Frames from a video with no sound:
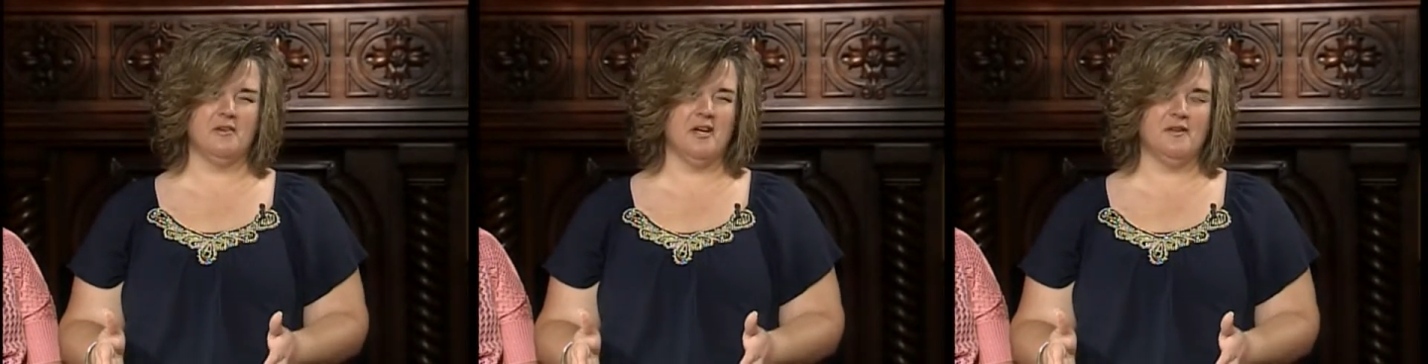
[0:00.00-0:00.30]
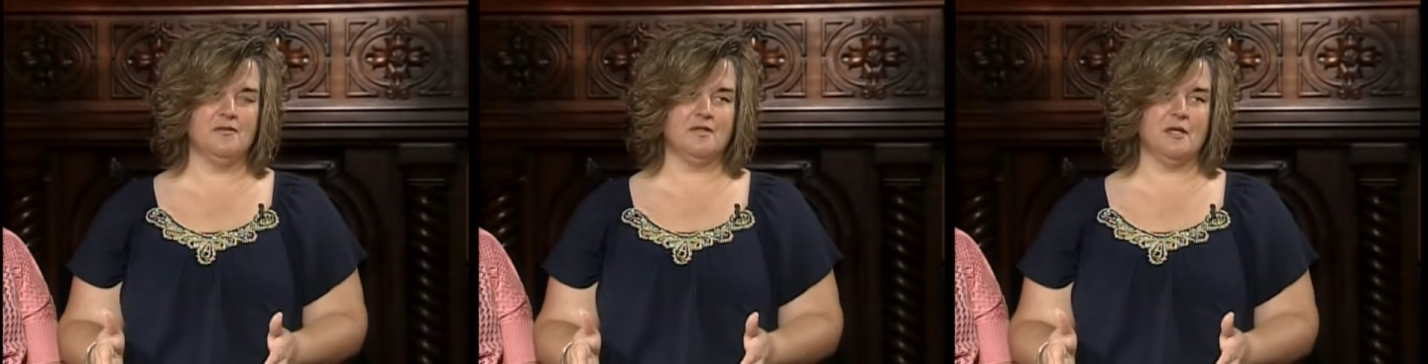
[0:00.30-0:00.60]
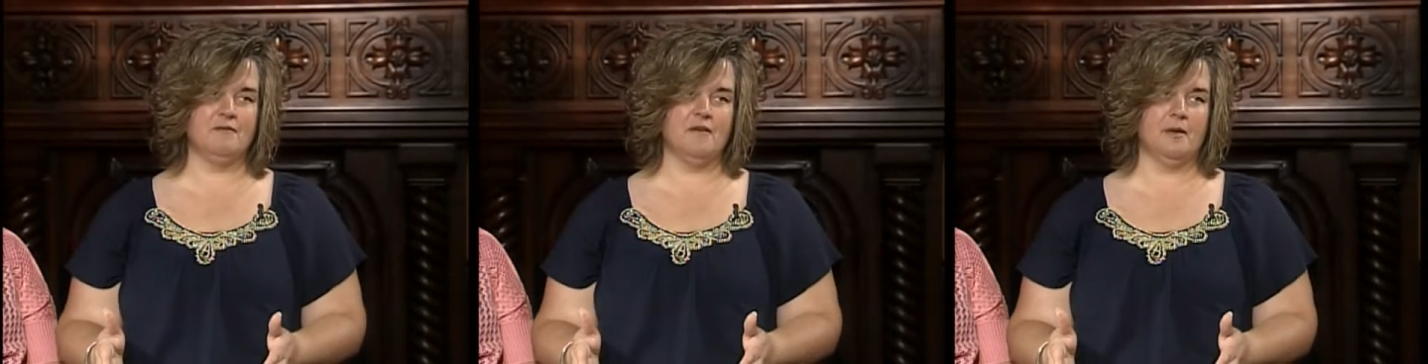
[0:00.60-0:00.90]
They're not even the
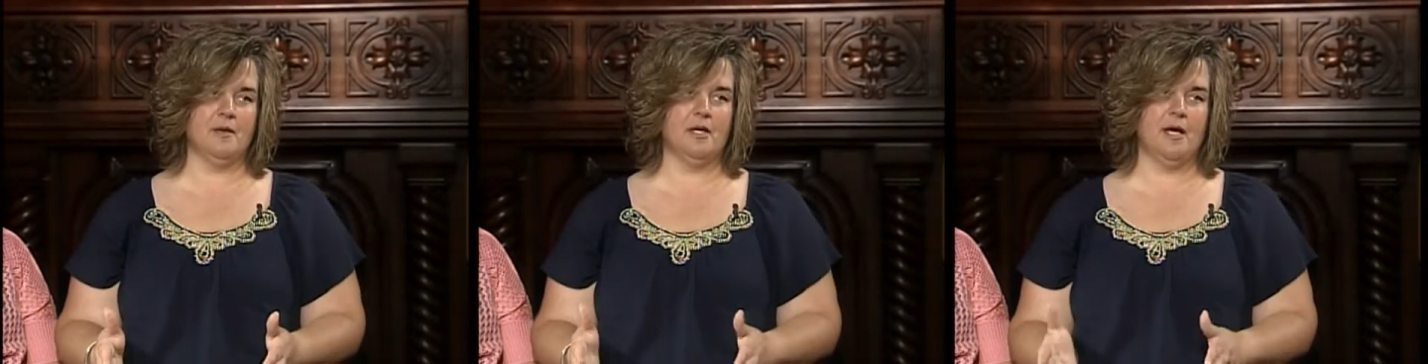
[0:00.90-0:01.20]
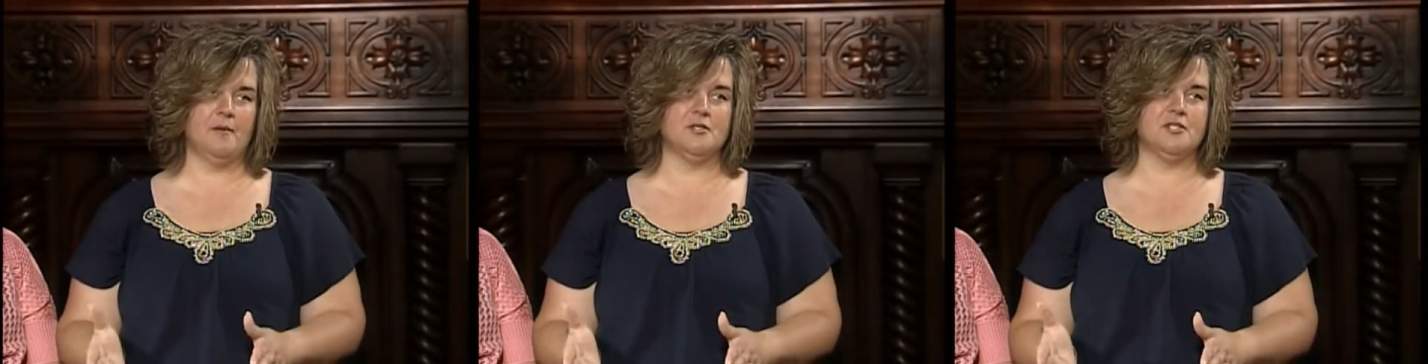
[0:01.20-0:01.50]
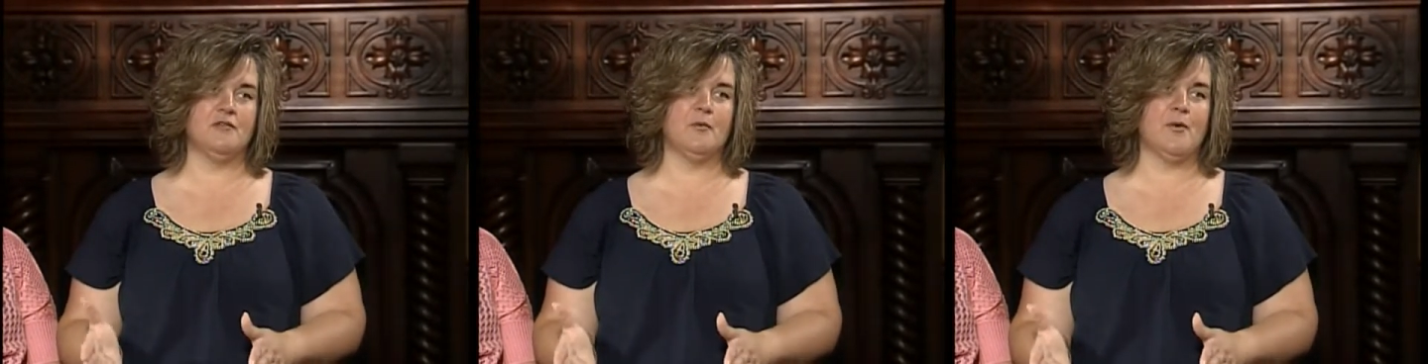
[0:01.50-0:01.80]
same family. Cabbage
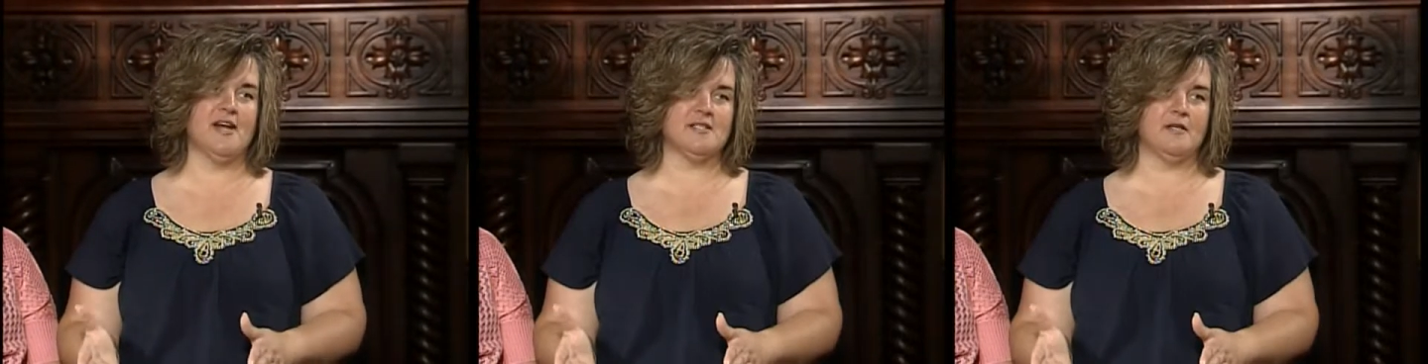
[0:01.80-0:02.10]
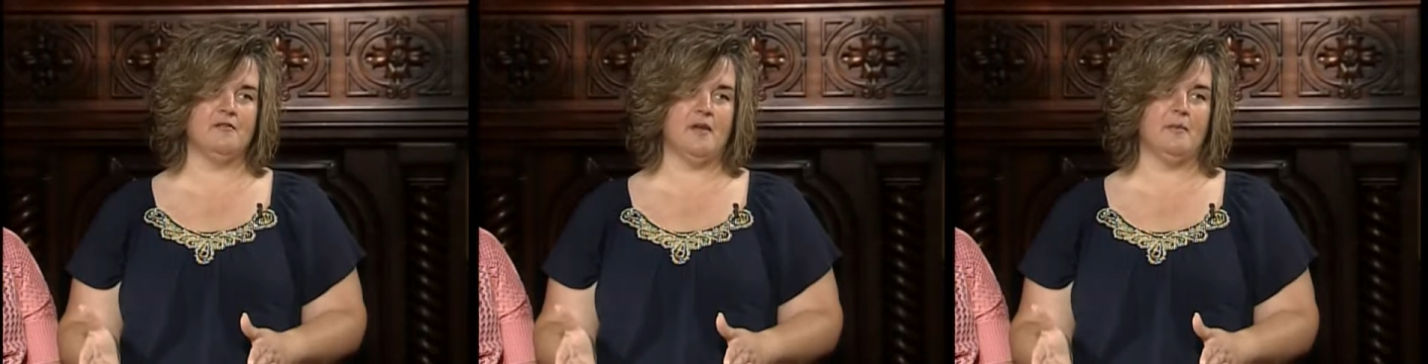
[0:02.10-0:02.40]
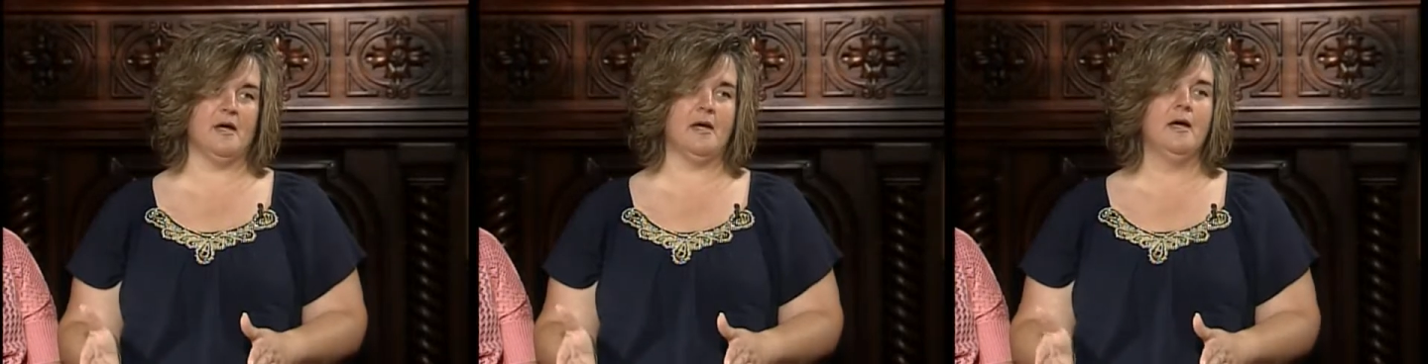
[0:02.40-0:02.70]
is of the Brassica
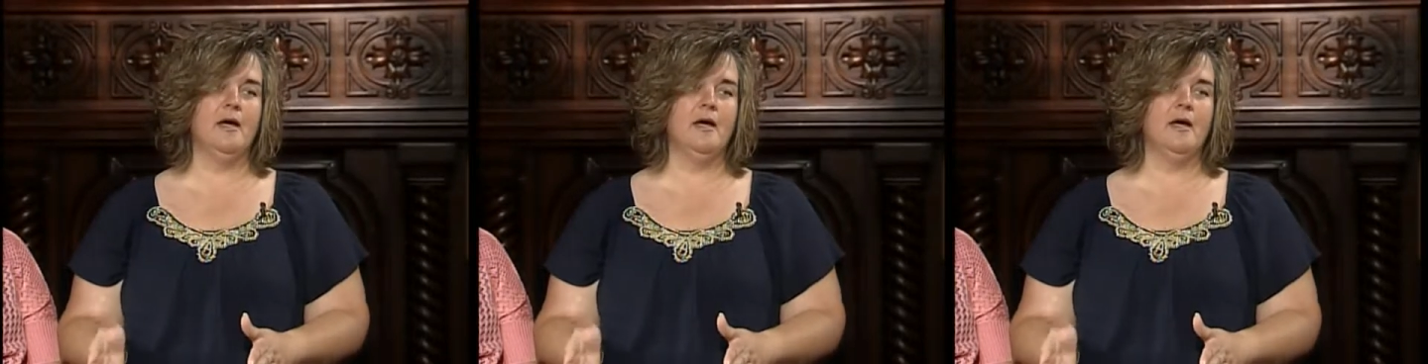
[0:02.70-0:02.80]
family.